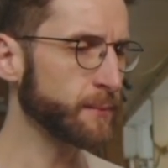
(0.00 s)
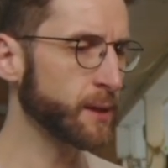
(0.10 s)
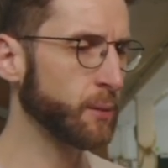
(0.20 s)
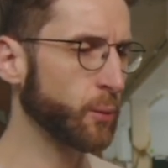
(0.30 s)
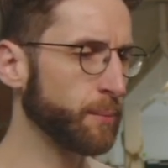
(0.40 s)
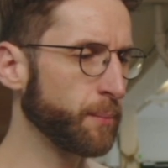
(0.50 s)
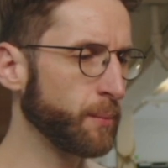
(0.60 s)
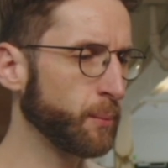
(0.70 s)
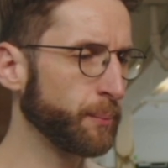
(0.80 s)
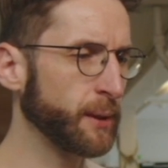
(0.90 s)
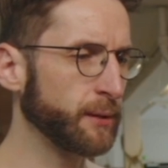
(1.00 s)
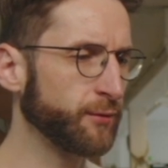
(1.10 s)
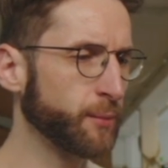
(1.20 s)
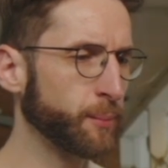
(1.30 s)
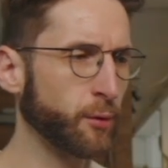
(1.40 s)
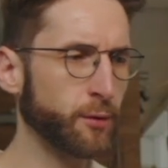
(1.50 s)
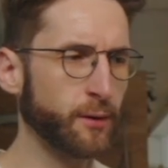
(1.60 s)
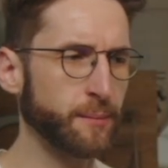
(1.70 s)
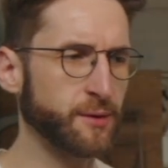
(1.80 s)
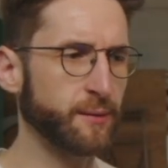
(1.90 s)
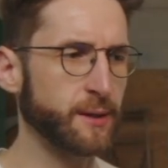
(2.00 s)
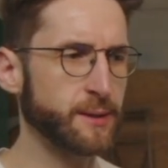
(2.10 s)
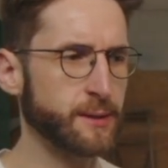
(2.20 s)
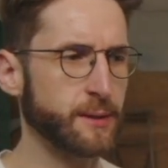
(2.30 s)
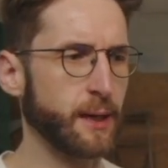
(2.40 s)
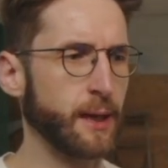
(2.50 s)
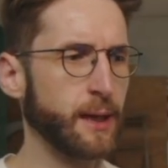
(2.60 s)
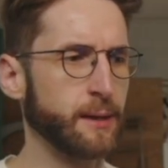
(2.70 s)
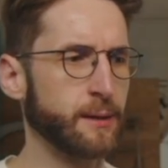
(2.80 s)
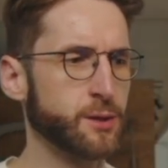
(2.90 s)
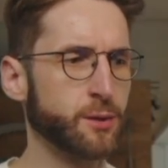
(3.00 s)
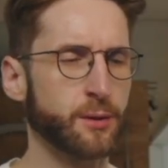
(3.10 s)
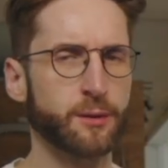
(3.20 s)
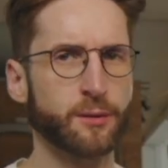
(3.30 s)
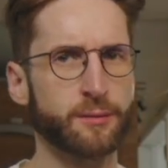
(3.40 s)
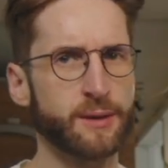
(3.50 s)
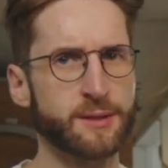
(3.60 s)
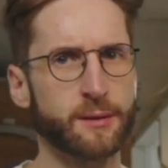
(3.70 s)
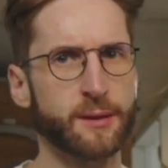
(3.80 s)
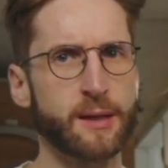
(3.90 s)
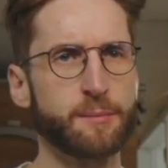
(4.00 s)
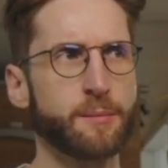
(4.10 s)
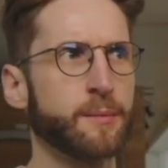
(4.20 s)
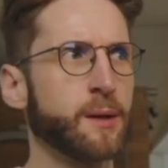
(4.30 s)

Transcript: We built a few prototypes of this and showed it to the rest of the team.